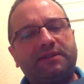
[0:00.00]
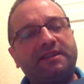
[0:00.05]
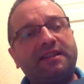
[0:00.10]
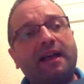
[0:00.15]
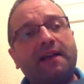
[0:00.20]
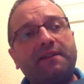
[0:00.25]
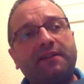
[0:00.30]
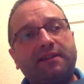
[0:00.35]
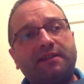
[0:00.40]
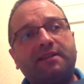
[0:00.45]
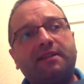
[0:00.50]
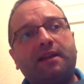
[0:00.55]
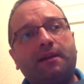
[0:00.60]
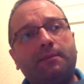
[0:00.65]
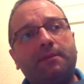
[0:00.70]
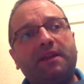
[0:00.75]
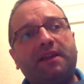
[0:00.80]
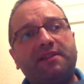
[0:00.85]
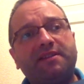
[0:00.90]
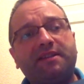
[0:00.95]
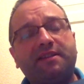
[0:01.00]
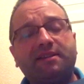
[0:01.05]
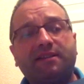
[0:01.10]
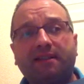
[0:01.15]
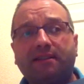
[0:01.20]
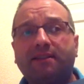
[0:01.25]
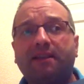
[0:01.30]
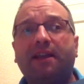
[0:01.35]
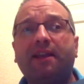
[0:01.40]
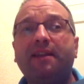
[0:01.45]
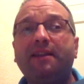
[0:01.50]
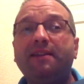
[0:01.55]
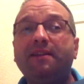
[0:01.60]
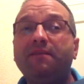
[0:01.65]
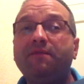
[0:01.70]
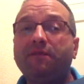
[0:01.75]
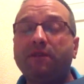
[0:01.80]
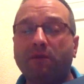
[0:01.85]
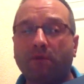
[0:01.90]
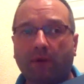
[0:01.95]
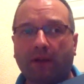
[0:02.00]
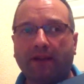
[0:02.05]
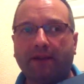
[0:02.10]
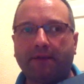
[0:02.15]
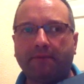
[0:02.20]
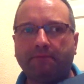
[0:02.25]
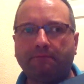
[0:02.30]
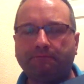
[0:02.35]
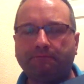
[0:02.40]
saddles can be adjusted individually.